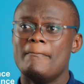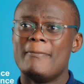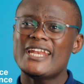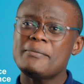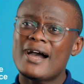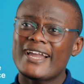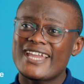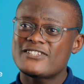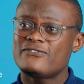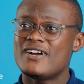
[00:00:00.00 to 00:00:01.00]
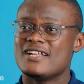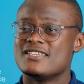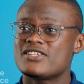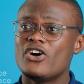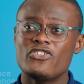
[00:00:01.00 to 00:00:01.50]
Money market
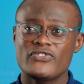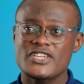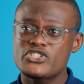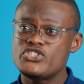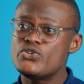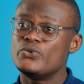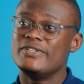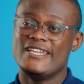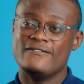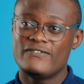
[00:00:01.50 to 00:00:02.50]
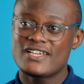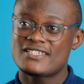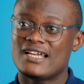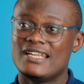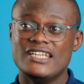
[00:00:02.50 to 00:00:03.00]
funds offers you, the
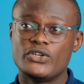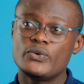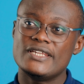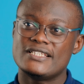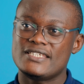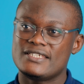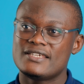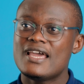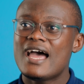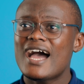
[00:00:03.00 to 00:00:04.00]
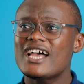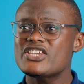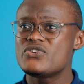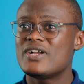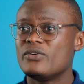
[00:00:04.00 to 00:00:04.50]
investor, liquidity,
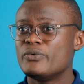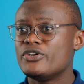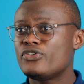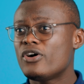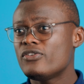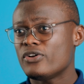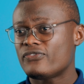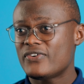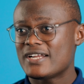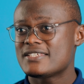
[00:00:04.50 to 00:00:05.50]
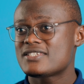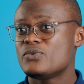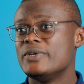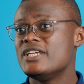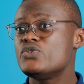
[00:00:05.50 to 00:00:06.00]
as you can withdraw your funds
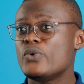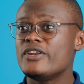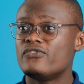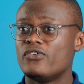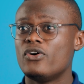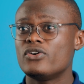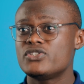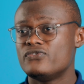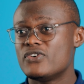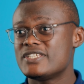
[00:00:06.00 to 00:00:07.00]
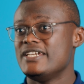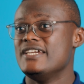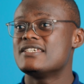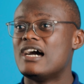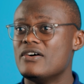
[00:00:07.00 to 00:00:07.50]
within 24 to
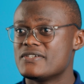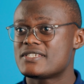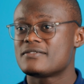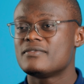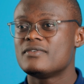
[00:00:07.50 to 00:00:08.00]
48 hours.